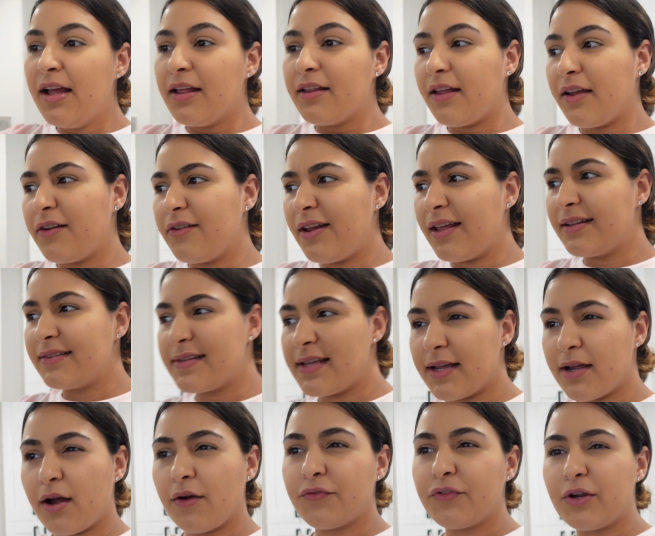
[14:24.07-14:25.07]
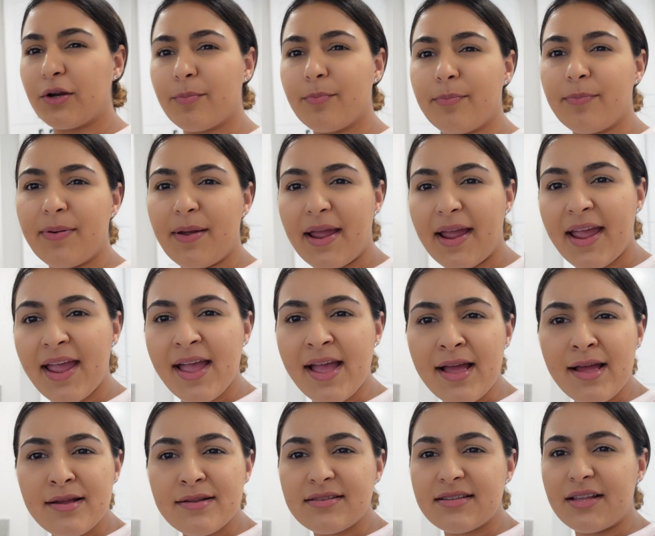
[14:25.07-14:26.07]
that you like take off their
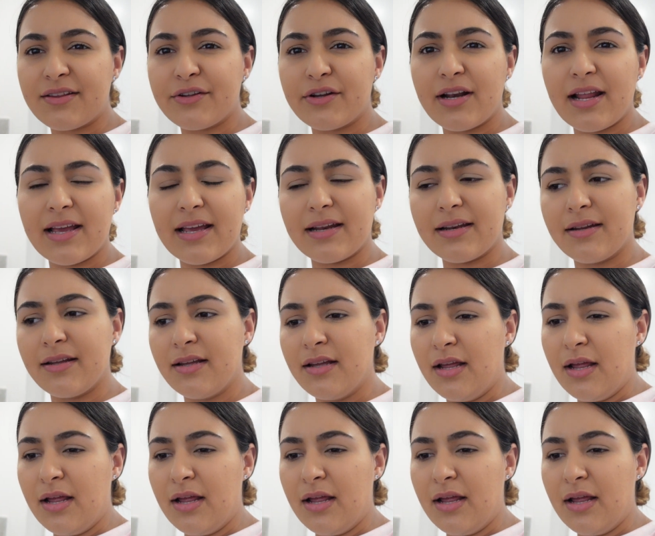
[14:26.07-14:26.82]
pants and they're like in